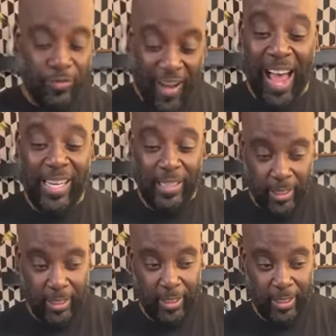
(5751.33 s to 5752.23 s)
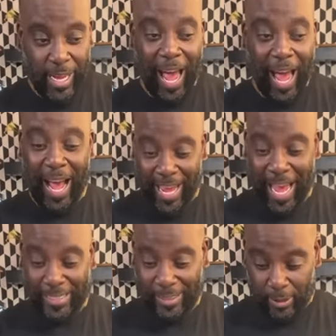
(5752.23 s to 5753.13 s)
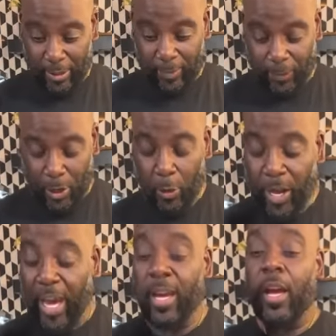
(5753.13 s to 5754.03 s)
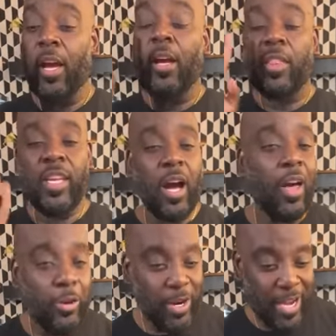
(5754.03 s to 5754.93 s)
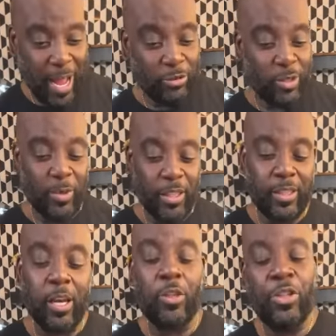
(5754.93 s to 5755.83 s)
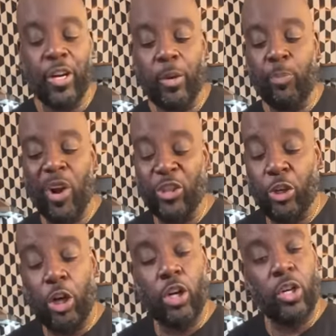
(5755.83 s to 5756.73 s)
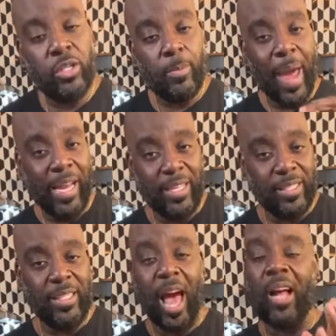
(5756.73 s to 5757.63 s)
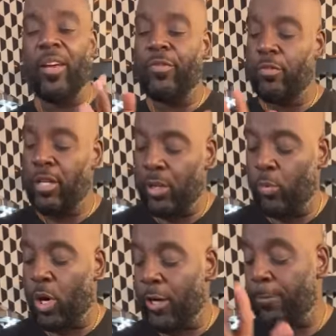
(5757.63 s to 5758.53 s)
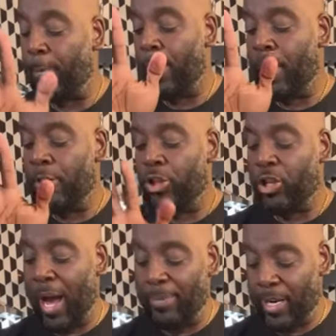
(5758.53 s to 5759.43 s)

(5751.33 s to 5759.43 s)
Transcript: find it. I got some. Okay. The other announcements, the pressure cookers are back in stock. If you need one, shop